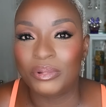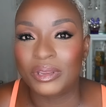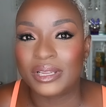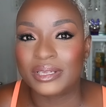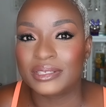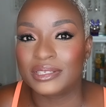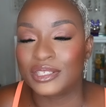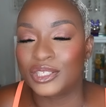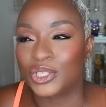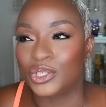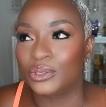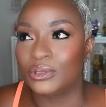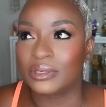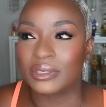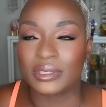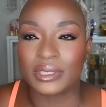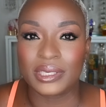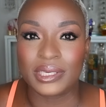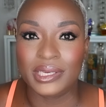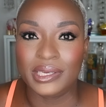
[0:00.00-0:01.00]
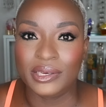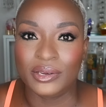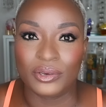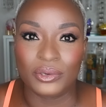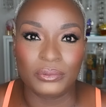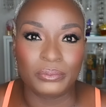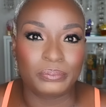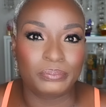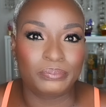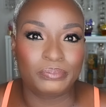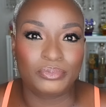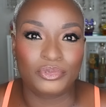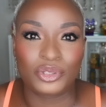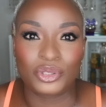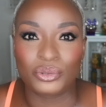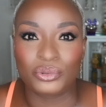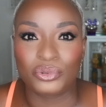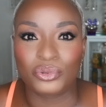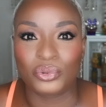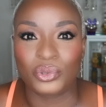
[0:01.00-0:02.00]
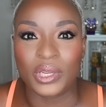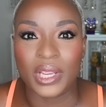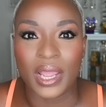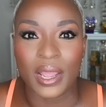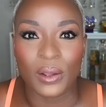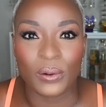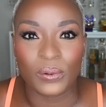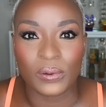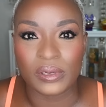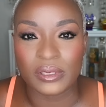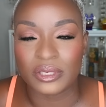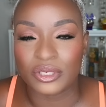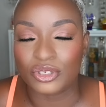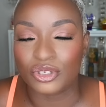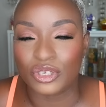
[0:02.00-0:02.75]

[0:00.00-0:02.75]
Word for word: because it's usually, you know, two, three hours.